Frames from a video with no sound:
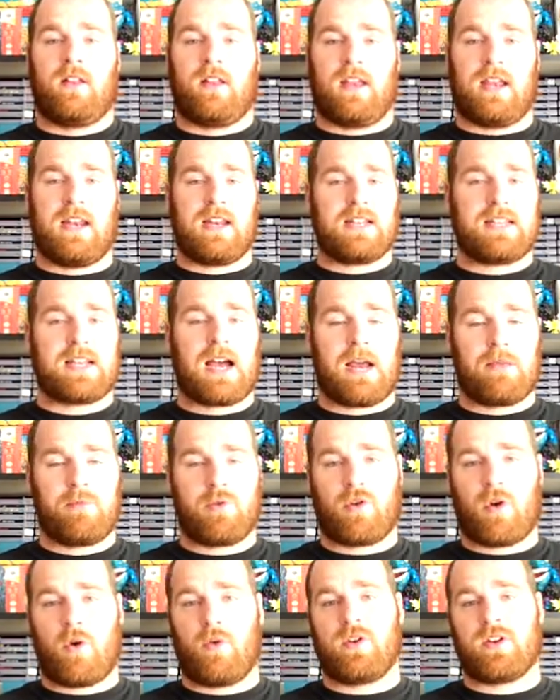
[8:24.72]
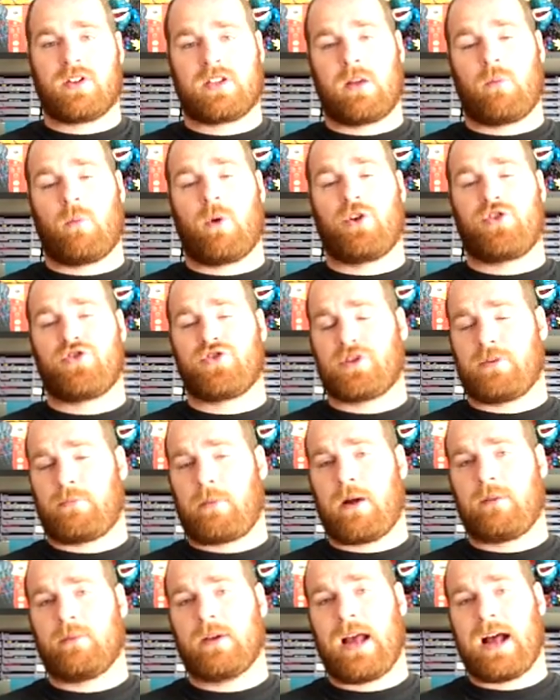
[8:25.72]
anytime you go into somewhere, you should
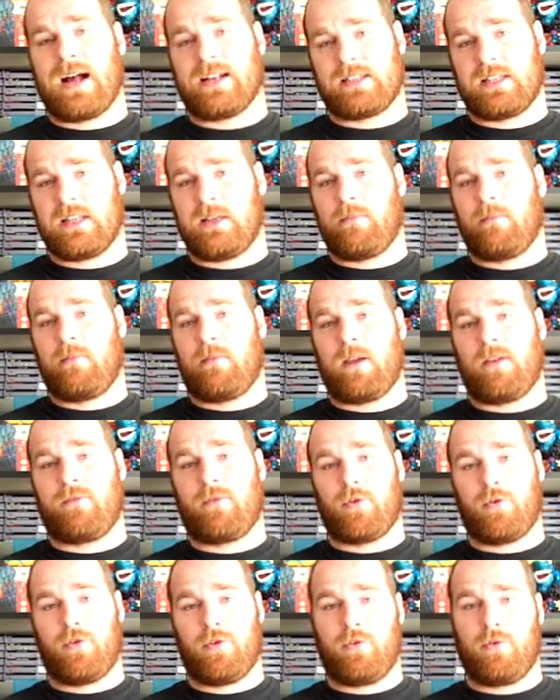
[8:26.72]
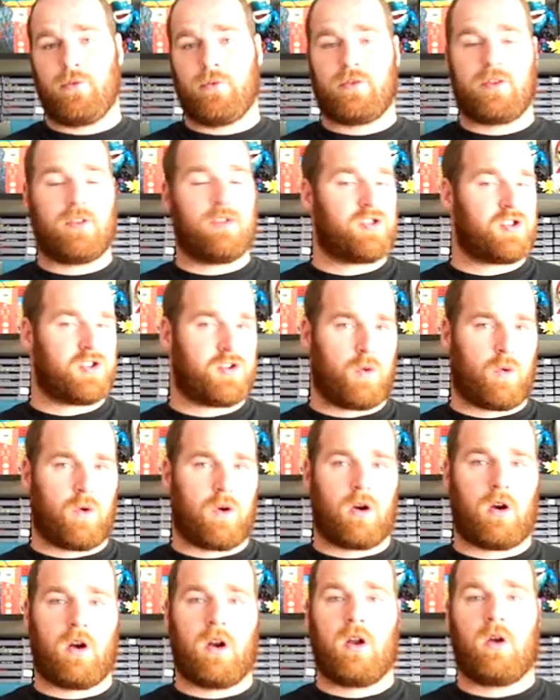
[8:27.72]
probably ask them, if you're new to the
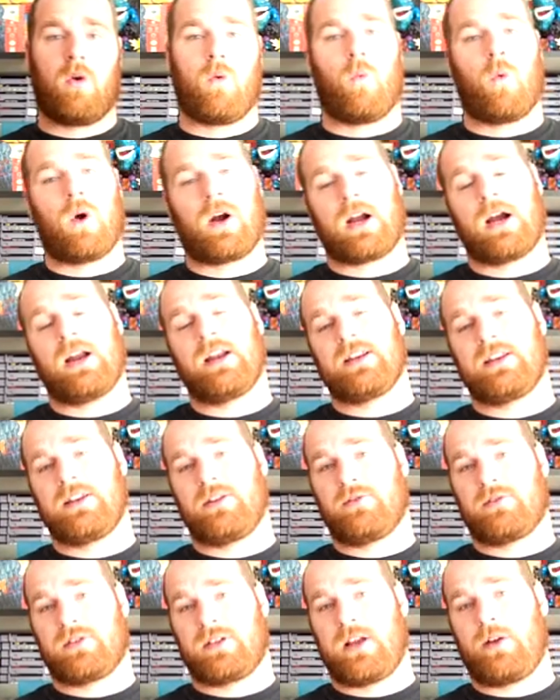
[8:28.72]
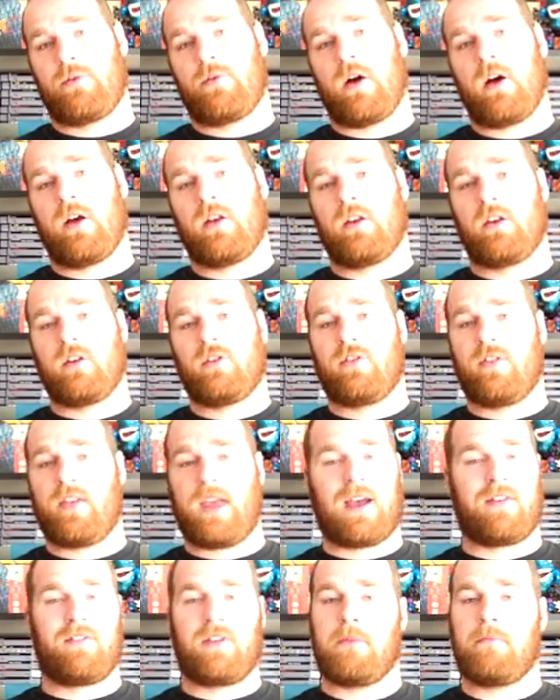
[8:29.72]
store, what kind of deals they run. Do they
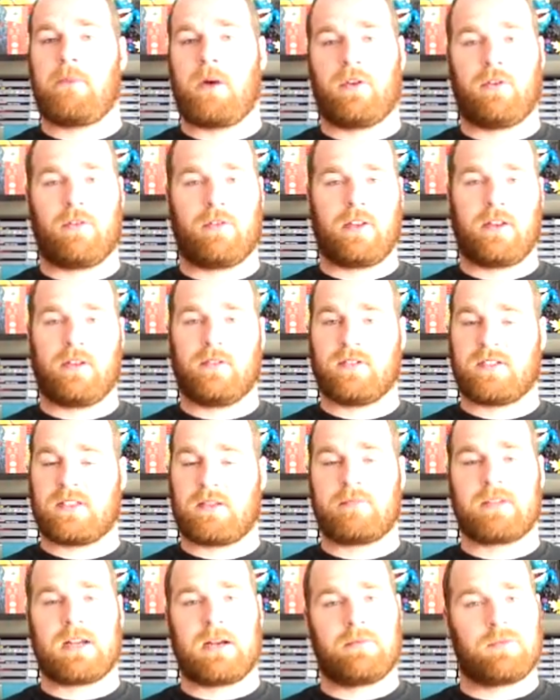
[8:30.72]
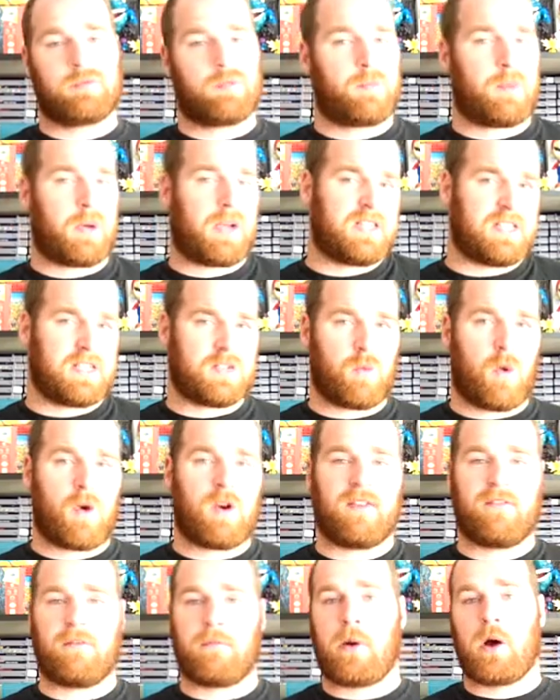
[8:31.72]
have any bundle deals? Sometimes places won't
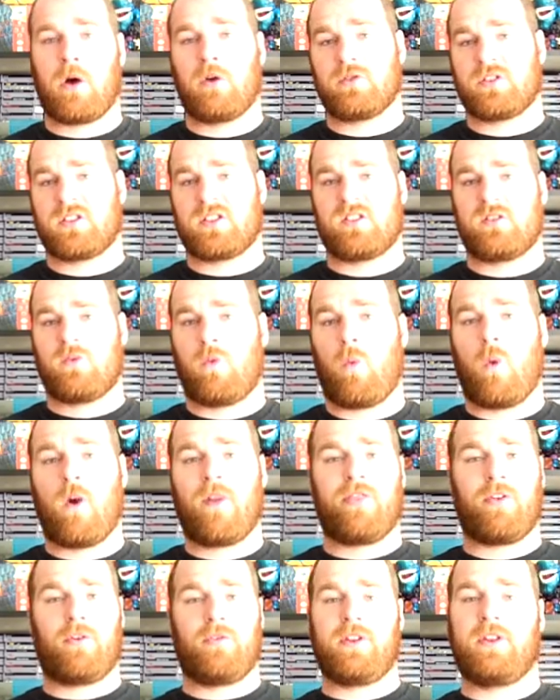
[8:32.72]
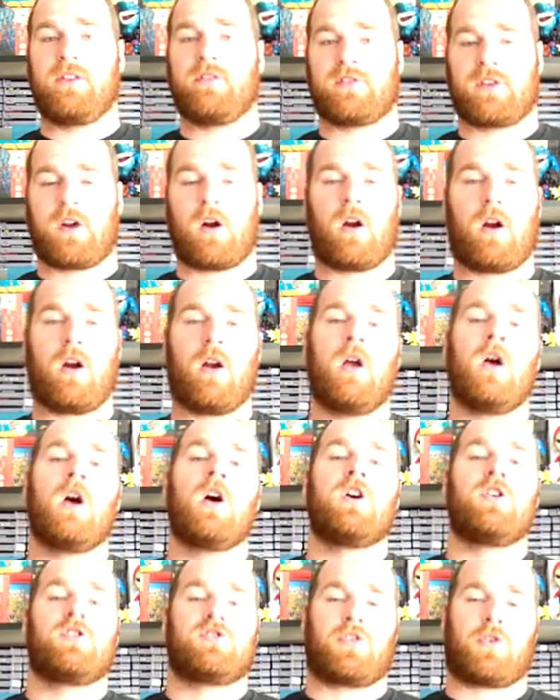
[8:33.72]
even post what their deals are.
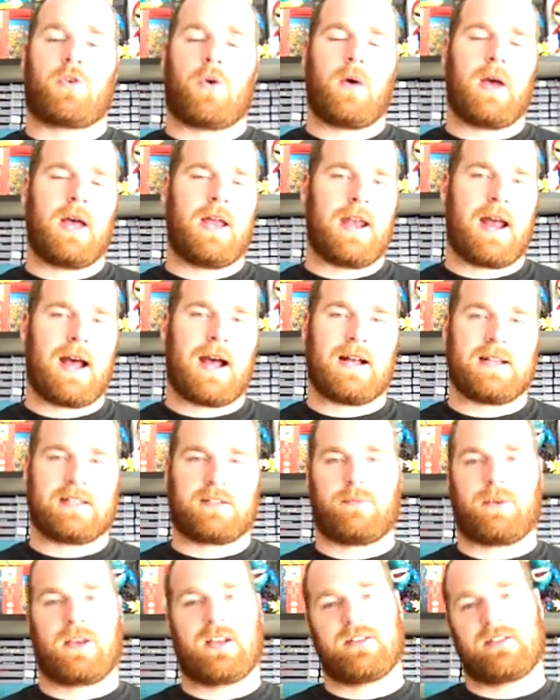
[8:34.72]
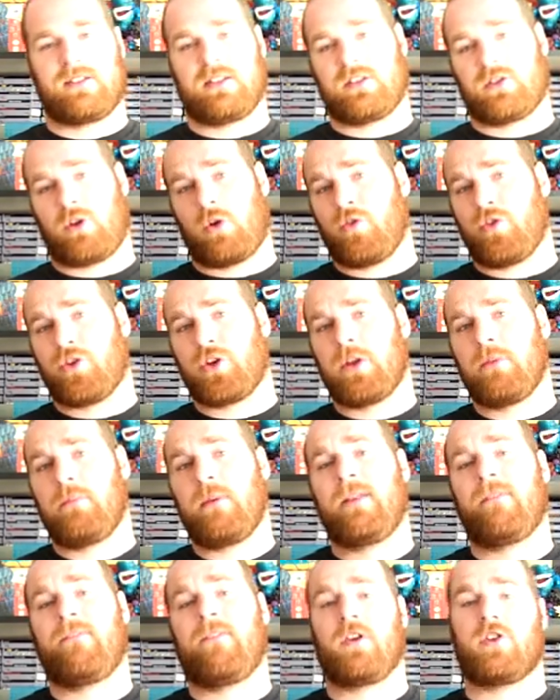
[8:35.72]
So go ahead and ask, because it's only going to
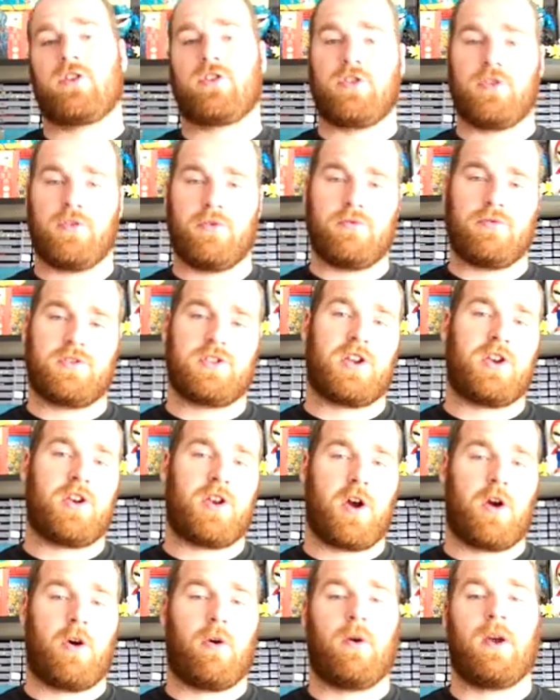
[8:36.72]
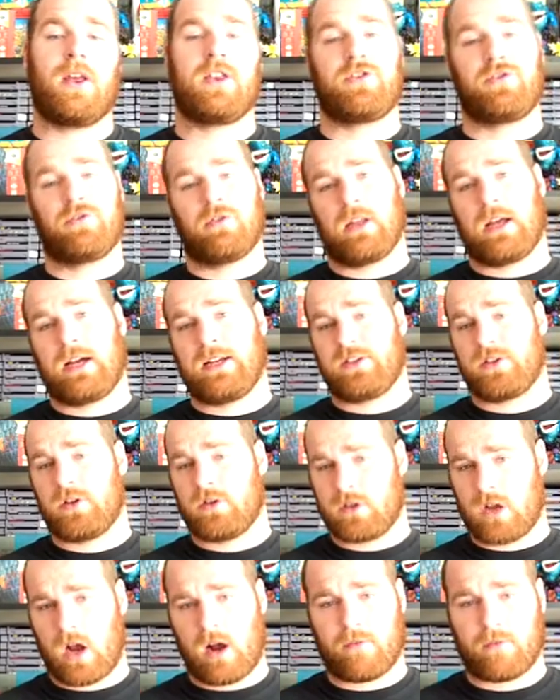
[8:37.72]
benefit you to know and utilize
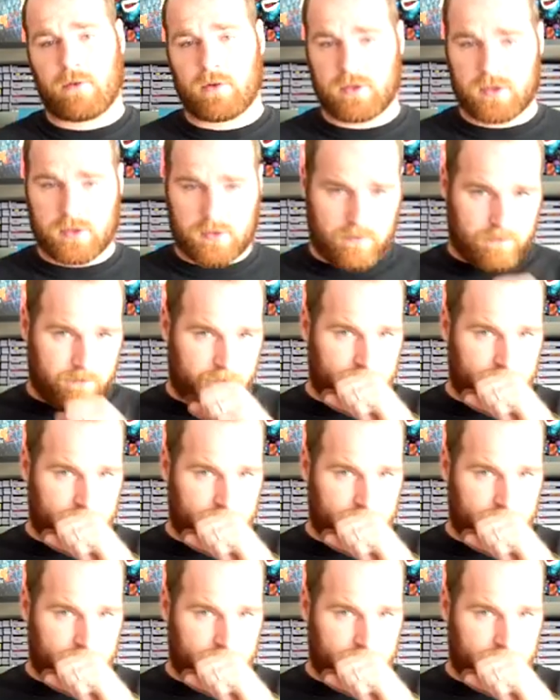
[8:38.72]
those offers.